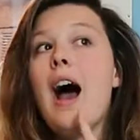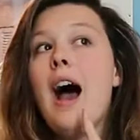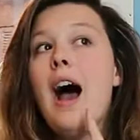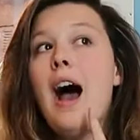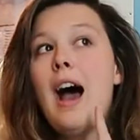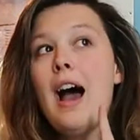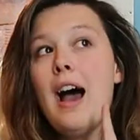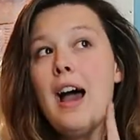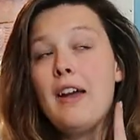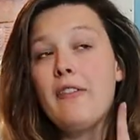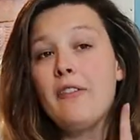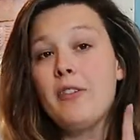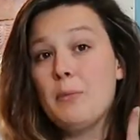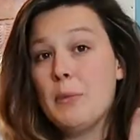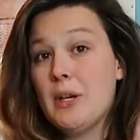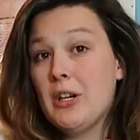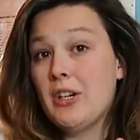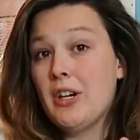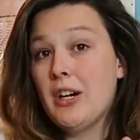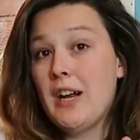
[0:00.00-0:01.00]
I from
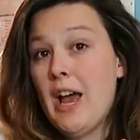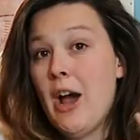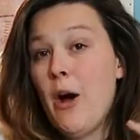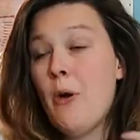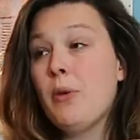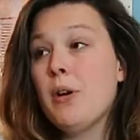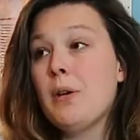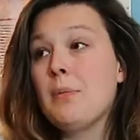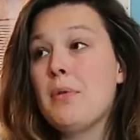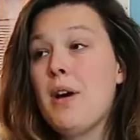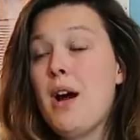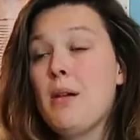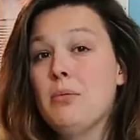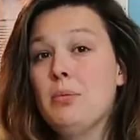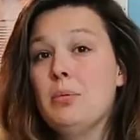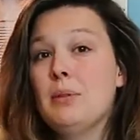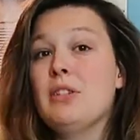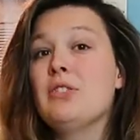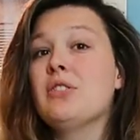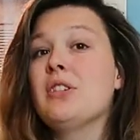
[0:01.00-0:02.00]
here on out would
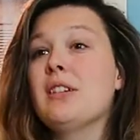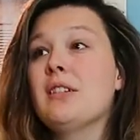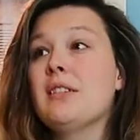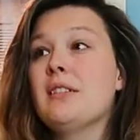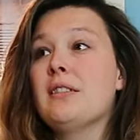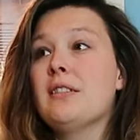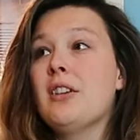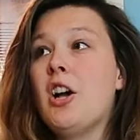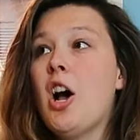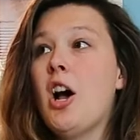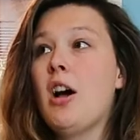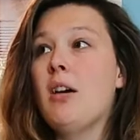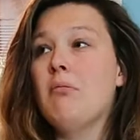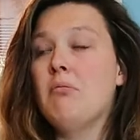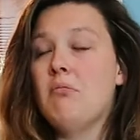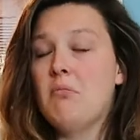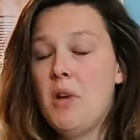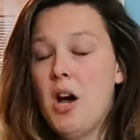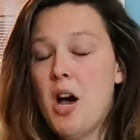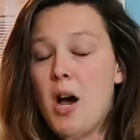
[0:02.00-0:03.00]
probably just
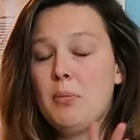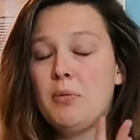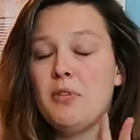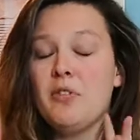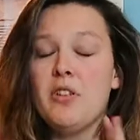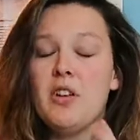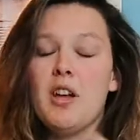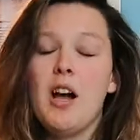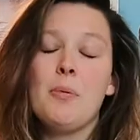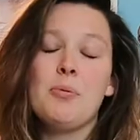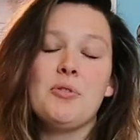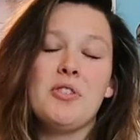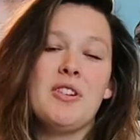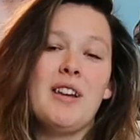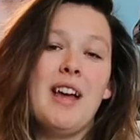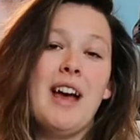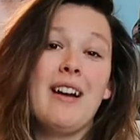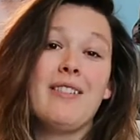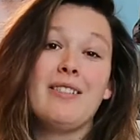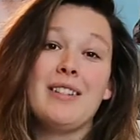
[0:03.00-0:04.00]
opt for the option
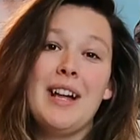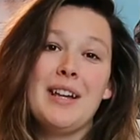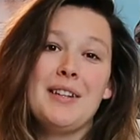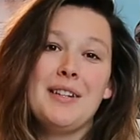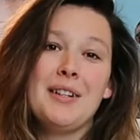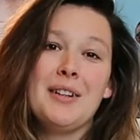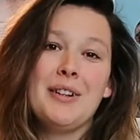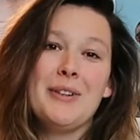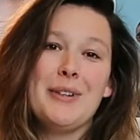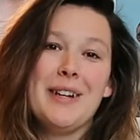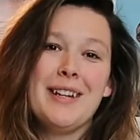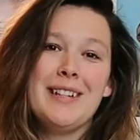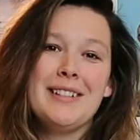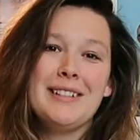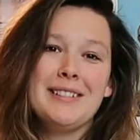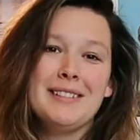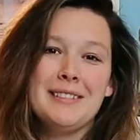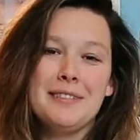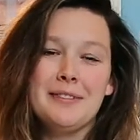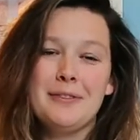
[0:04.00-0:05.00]
to have glass included
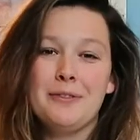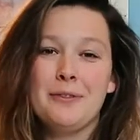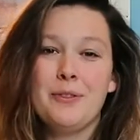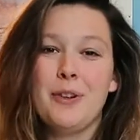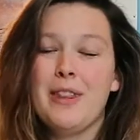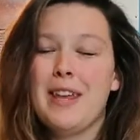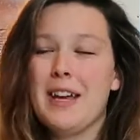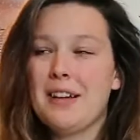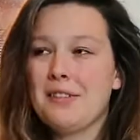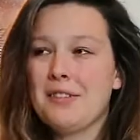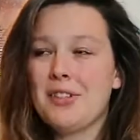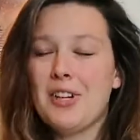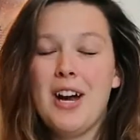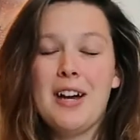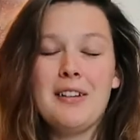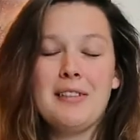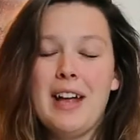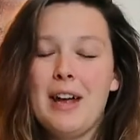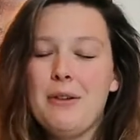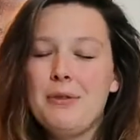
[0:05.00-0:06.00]
for the extra
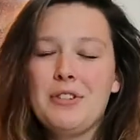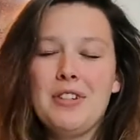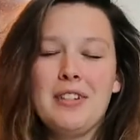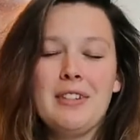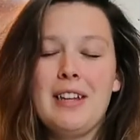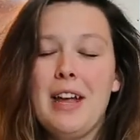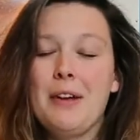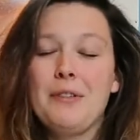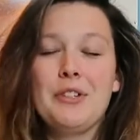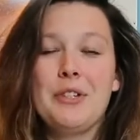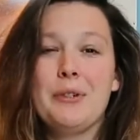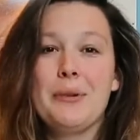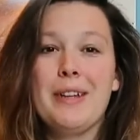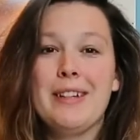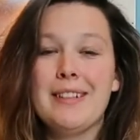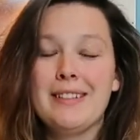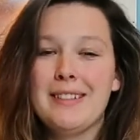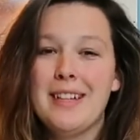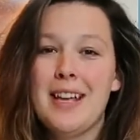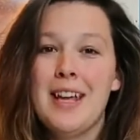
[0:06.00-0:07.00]
cost. I would do
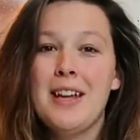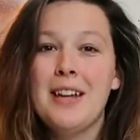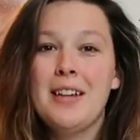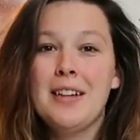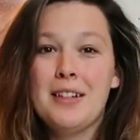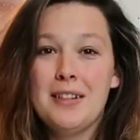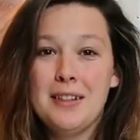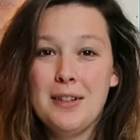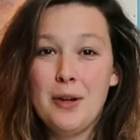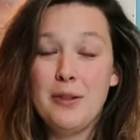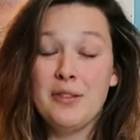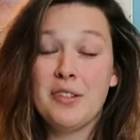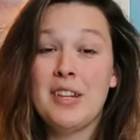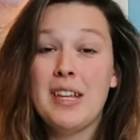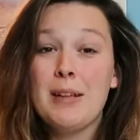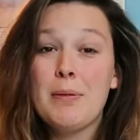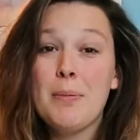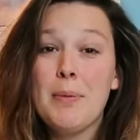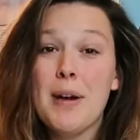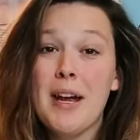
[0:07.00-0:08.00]
it. So if you're
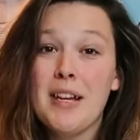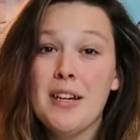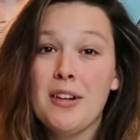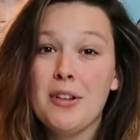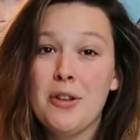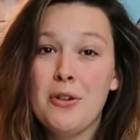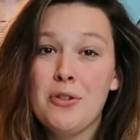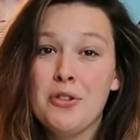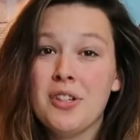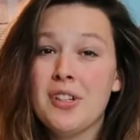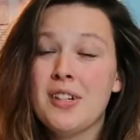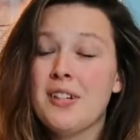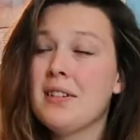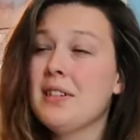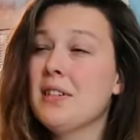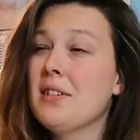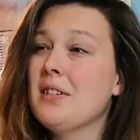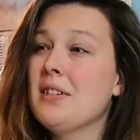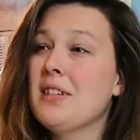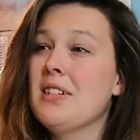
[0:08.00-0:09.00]
thinking about buying an enclosure,
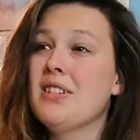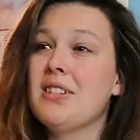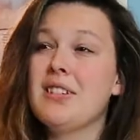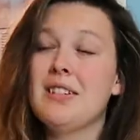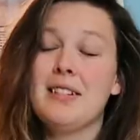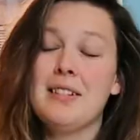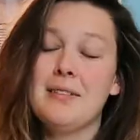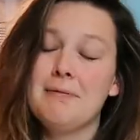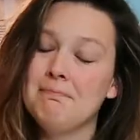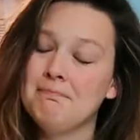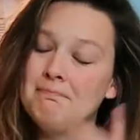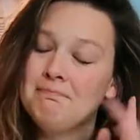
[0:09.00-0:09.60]
seriously, just